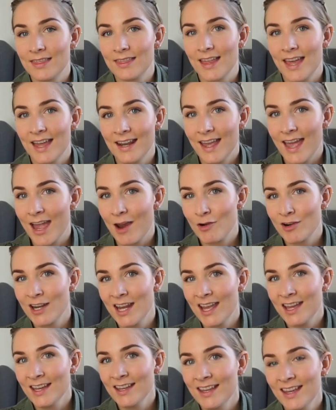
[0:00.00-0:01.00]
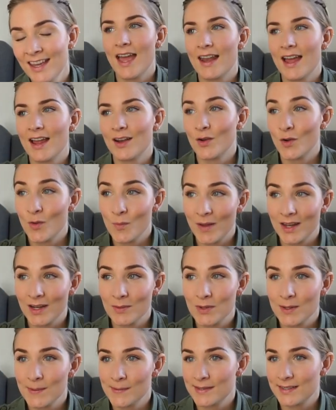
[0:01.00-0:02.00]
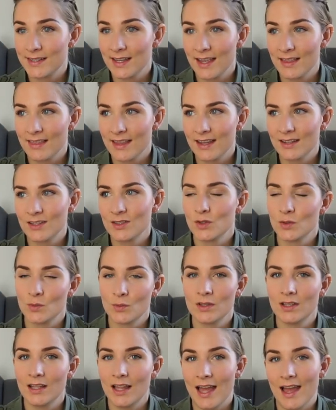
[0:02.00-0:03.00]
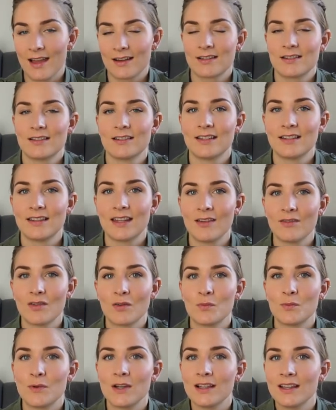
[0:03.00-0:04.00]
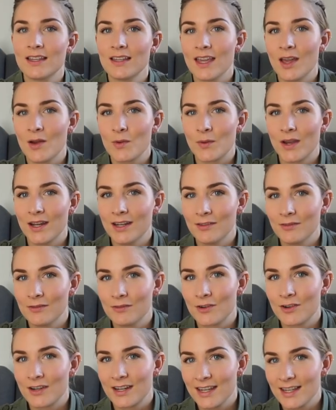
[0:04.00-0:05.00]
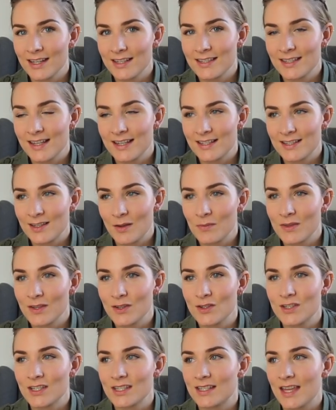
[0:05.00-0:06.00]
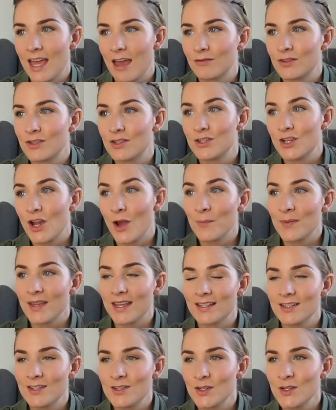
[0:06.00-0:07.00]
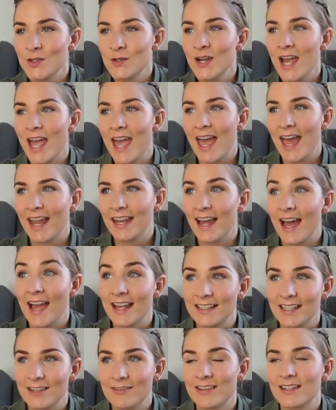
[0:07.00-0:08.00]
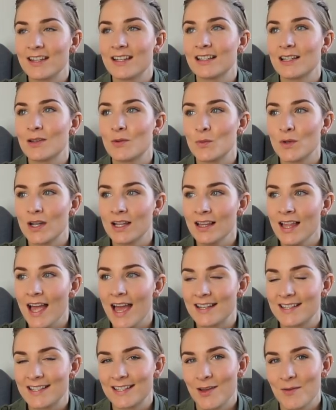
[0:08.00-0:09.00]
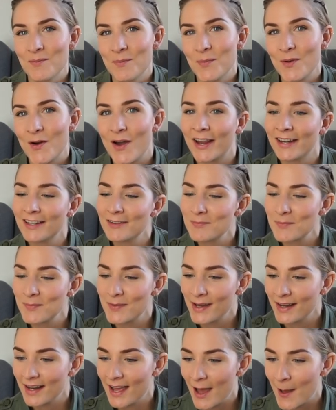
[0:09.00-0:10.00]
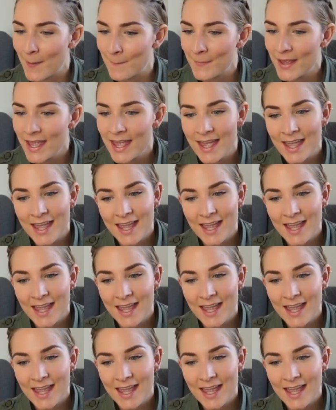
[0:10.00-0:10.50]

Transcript: in that area. And I know many people say that you will actually never really get ready for kids. It's something you just have to jump into, and I definitely will at some point, but um,